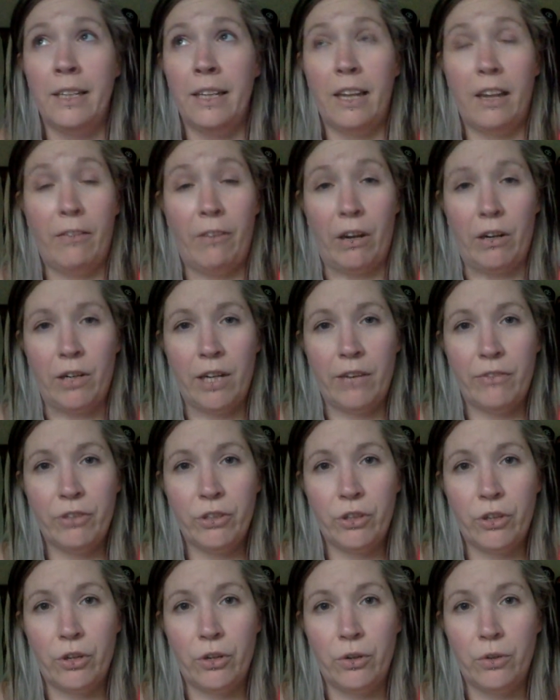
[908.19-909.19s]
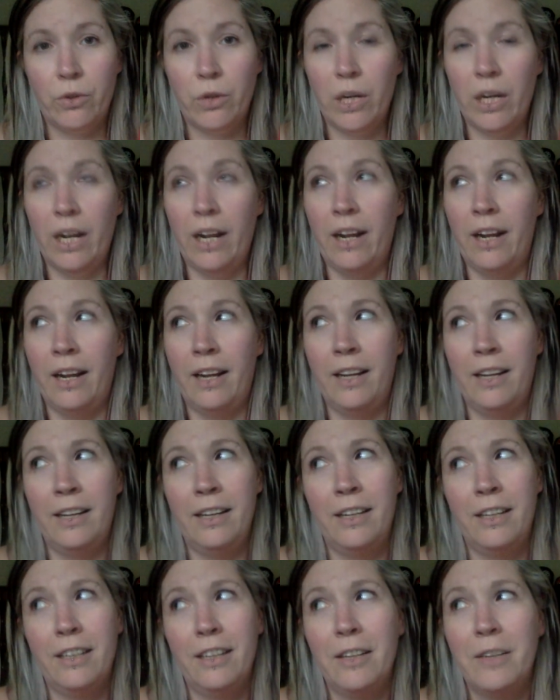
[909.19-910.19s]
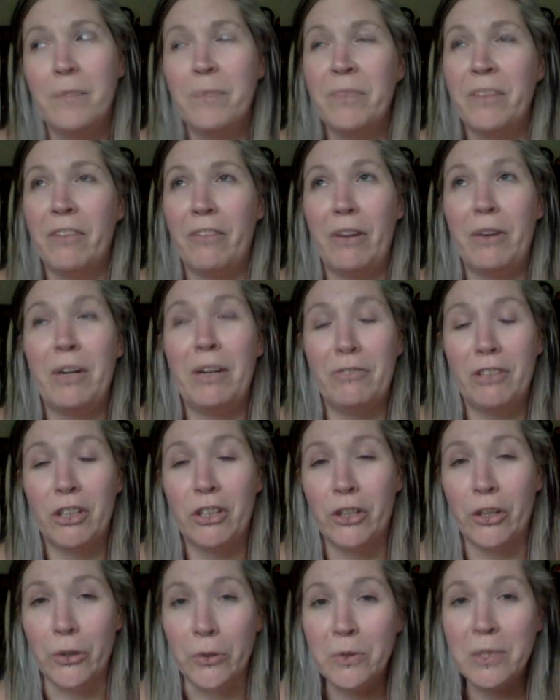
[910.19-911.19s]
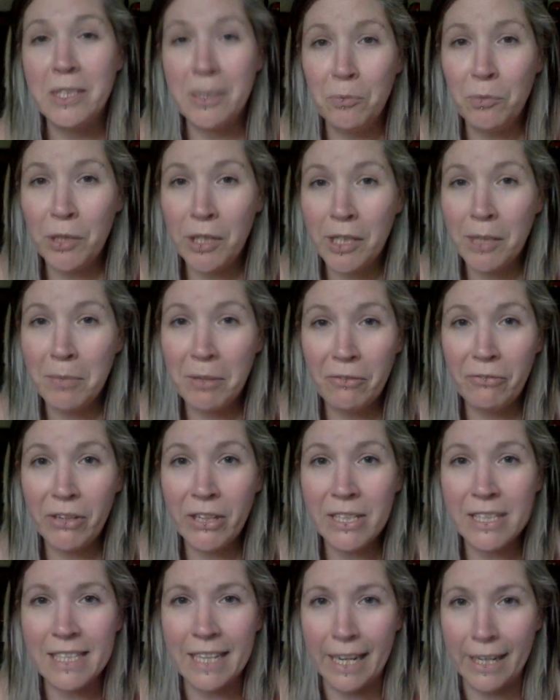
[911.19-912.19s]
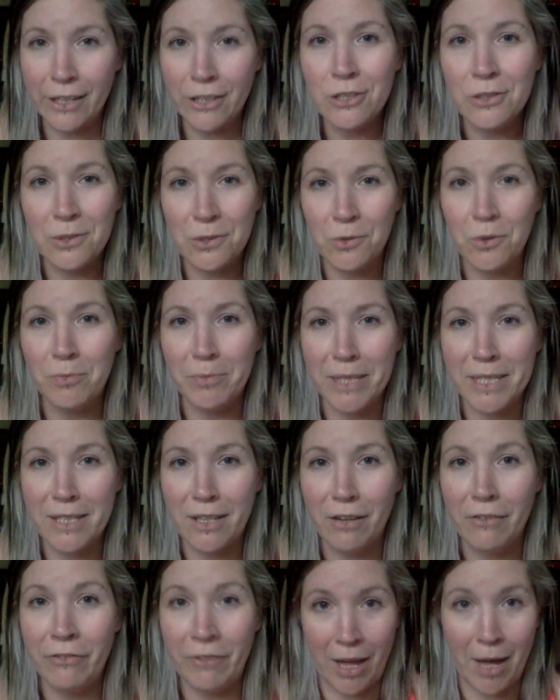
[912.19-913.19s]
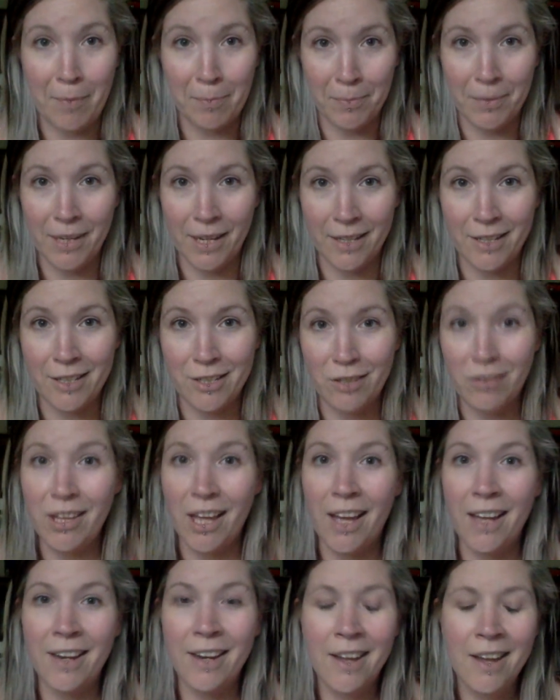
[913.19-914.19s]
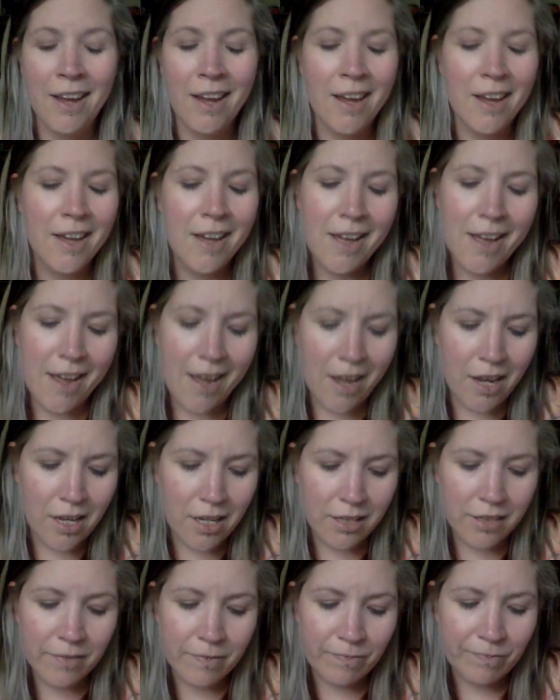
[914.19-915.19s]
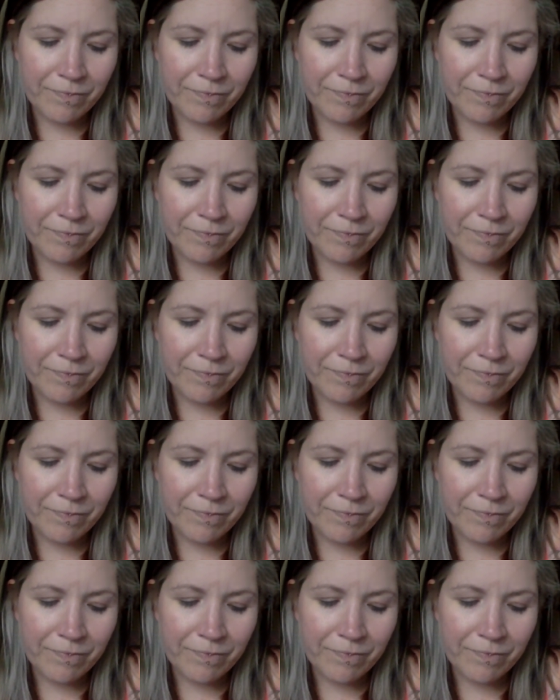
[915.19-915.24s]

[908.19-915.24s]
If I don't have to go, if I don't have to go somewhere to be fixed and I can just do it myself, I'm gonna do that. Uh,